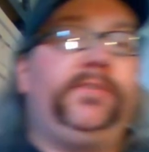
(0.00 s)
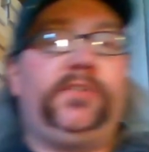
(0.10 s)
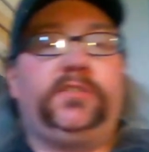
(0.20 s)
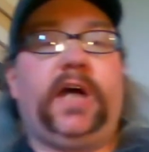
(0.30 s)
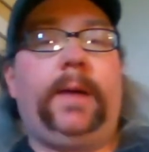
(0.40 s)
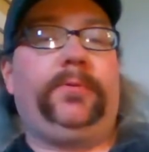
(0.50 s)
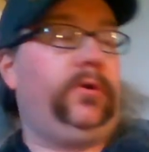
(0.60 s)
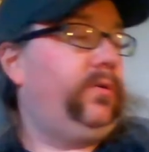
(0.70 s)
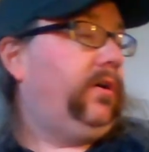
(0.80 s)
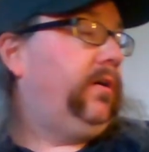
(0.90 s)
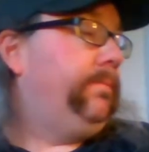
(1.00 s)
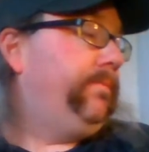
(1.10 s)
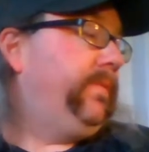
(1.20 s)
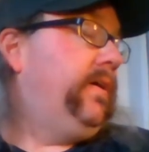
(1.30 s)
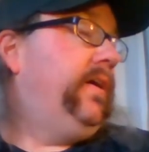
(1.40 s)
that's in a top loader
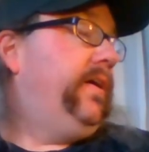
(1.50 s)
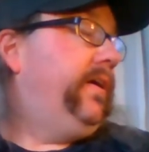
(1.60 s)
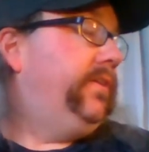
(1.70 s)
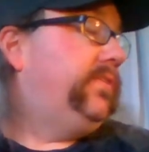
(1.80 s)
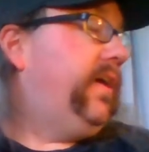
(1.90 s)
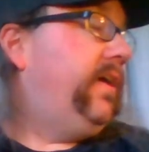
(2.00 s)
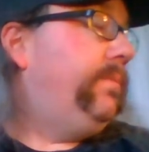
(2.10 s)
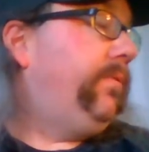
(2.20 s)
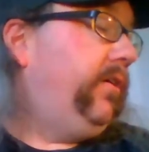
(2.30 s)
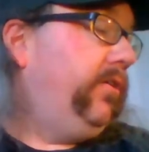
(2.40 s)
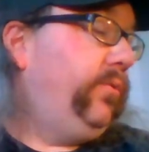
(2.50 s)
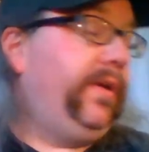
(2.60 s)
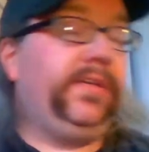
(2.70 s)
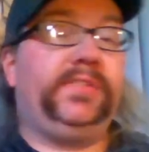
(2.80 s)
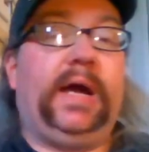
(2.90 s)
is a player who
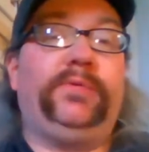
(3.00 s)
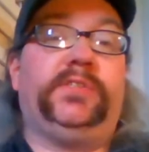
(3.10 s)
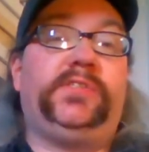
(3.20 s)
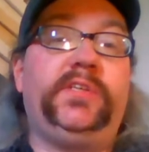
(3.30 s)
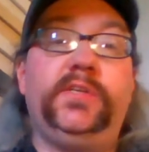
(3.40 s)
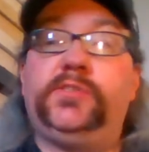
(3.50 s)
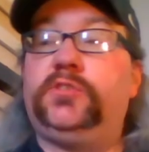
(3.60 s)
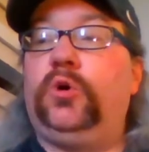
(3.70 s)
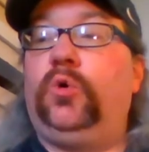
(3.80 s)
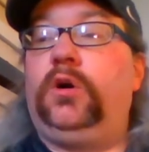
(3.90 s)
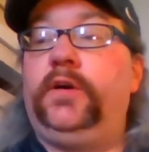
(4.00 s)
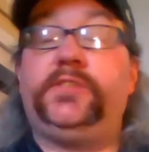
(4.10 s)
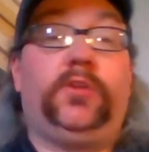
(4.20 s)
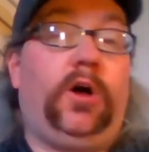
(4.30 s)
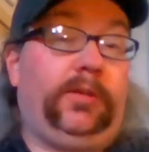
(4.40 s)
is now deceased or
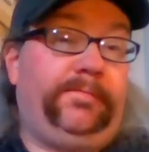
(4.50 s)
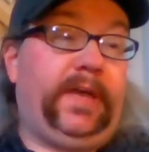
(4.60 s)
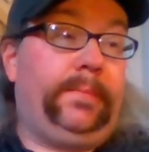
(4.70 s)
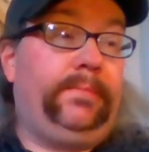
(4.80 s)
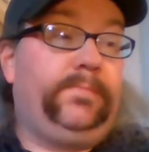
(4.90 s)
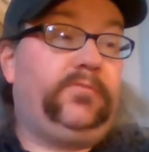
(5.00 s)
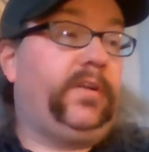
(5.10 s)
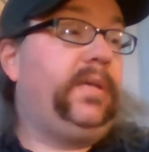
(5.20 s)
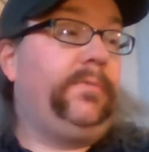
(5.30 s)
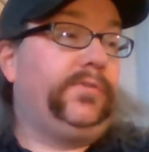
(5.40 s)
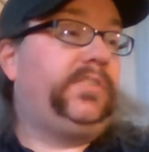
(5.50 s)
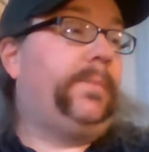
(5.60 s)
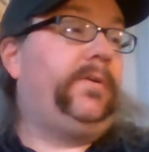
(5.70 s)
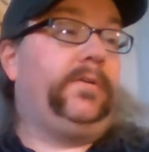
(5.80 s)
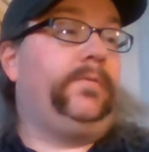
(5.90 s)
is in the Hall of Fame. Try to keep those
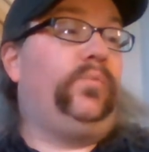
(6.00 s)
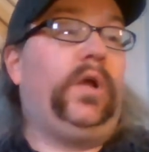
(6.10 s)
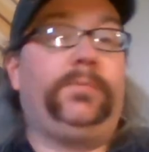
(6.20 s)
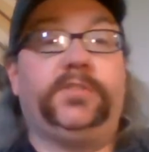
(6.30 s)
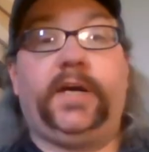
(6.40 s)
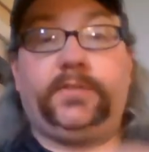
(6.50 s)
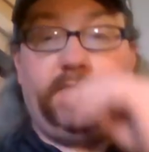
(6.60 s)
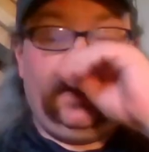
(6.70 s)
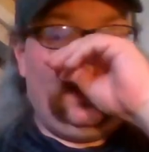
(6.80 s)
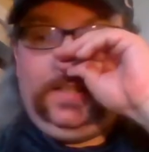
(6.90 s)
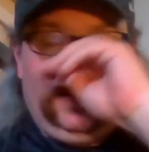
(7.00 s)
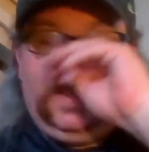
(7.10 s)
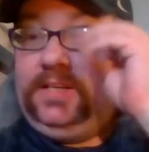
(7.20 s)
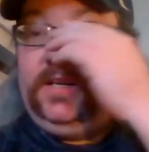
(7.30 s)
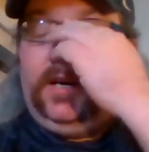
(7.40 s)
separate and well protected.
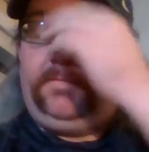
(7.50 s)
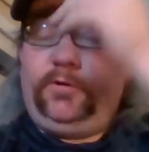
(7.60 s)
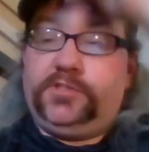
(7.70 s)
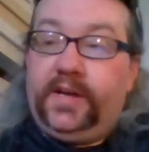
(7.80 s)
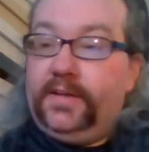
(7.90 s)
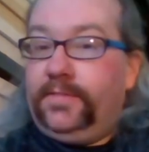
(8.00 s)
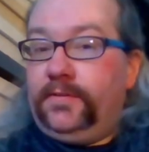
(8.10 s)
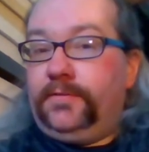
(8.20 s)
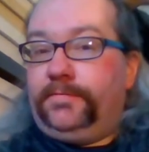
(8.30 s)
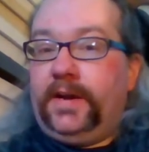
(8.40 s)
Unfortunately, they're